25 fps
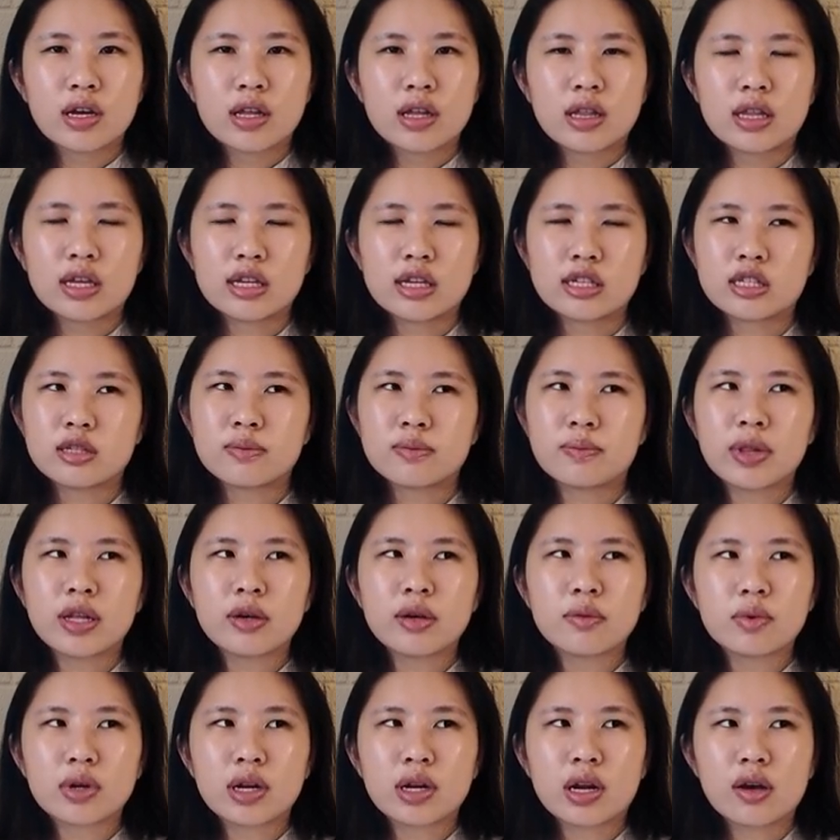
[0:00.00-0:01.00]
They split
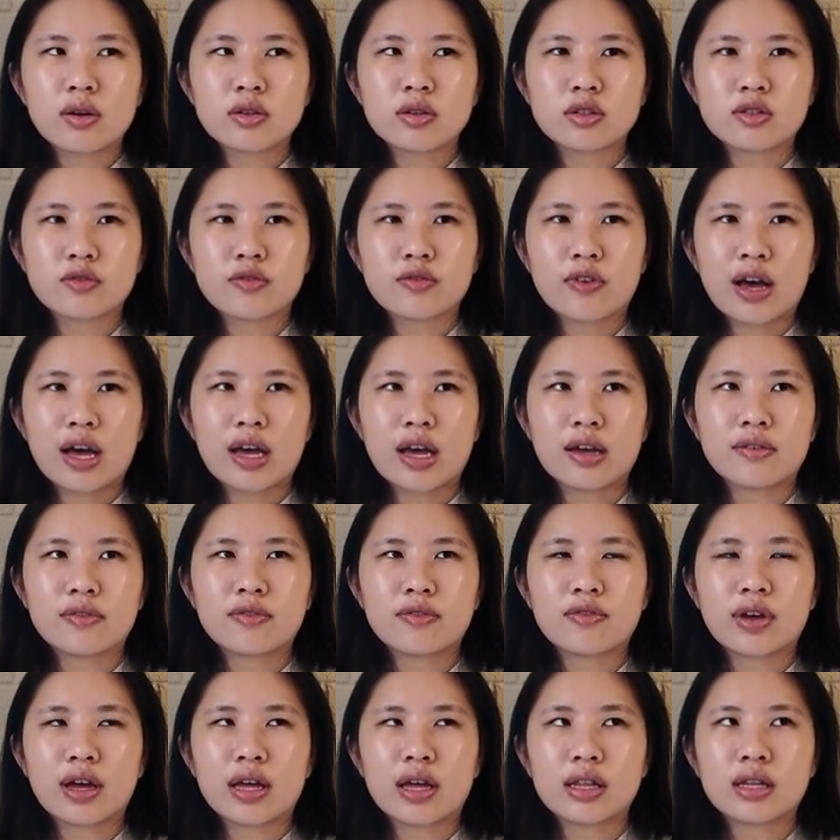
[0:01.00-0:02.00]
when I was five
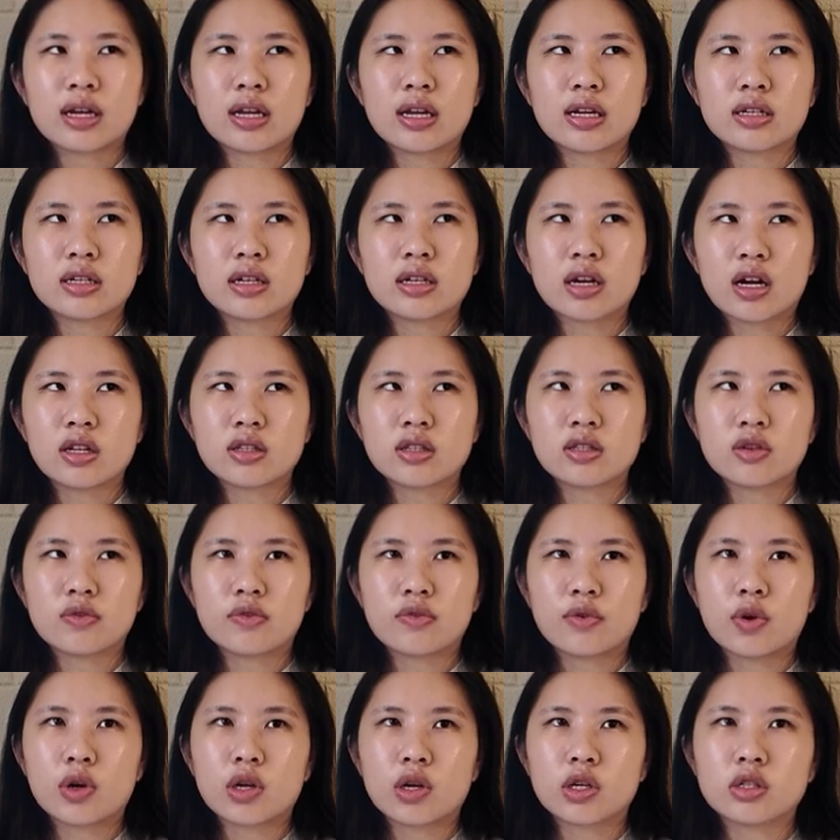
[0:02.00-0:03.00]
and then got
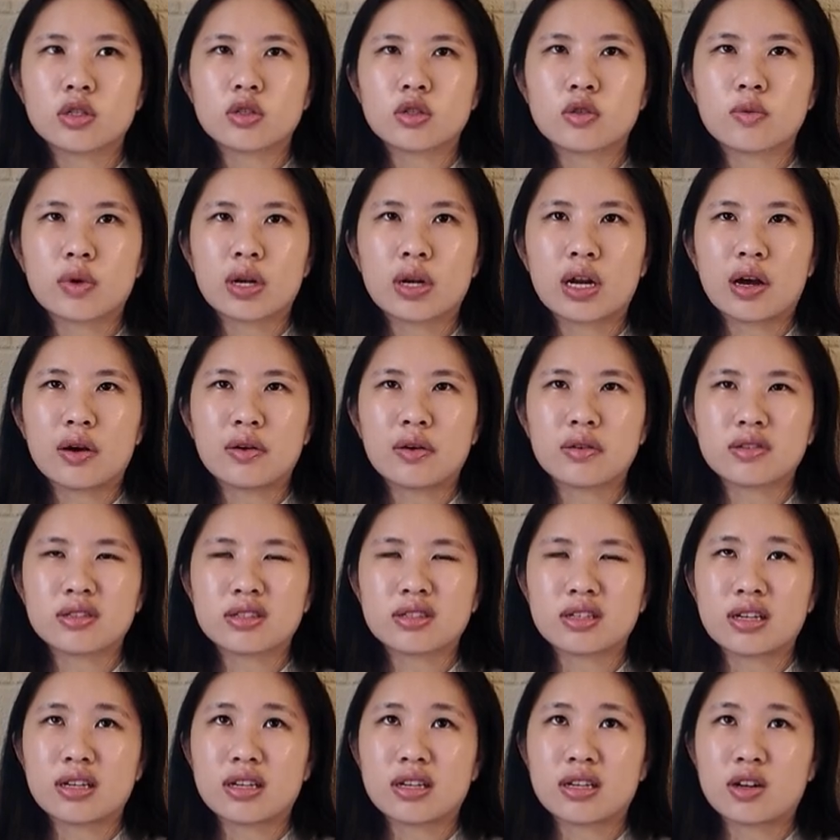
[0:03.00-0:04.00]
divorced when I was
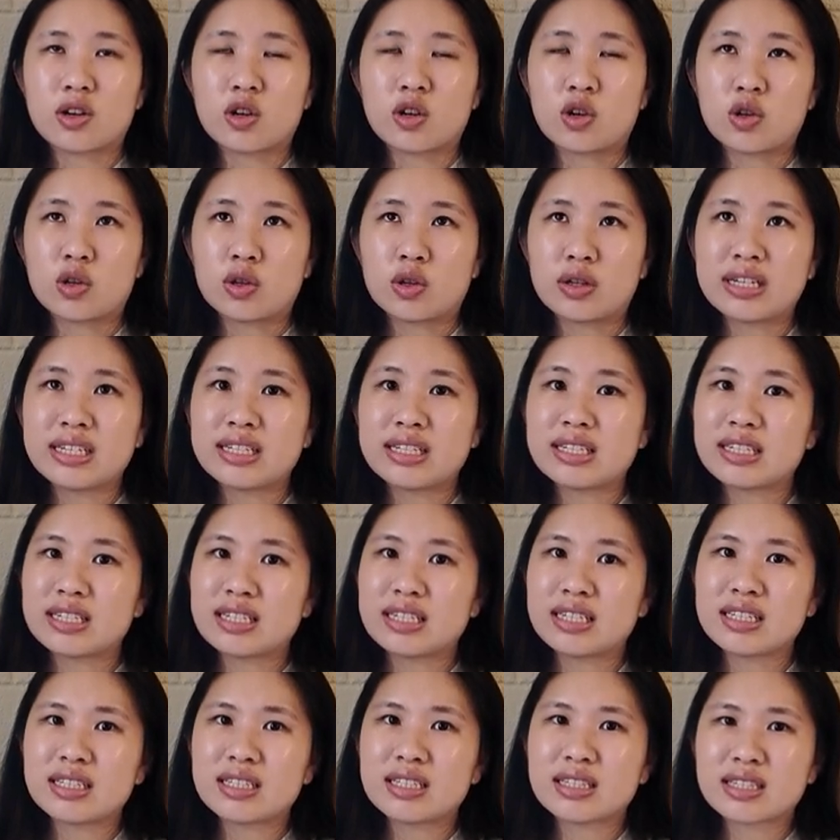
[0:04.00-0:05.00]
like early
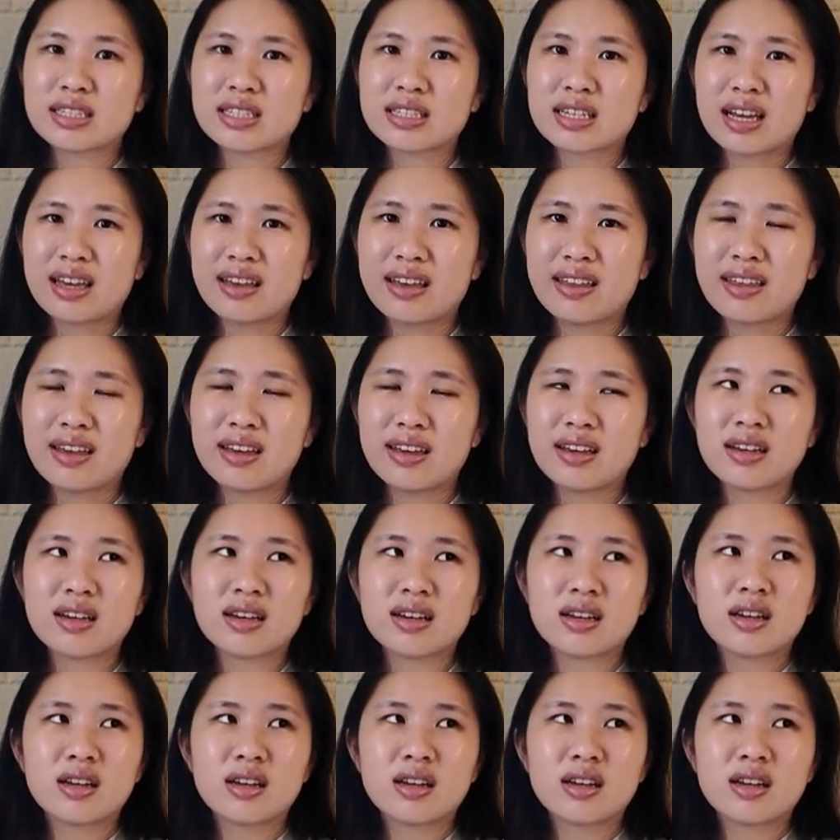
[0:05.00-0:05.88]
teens, I think.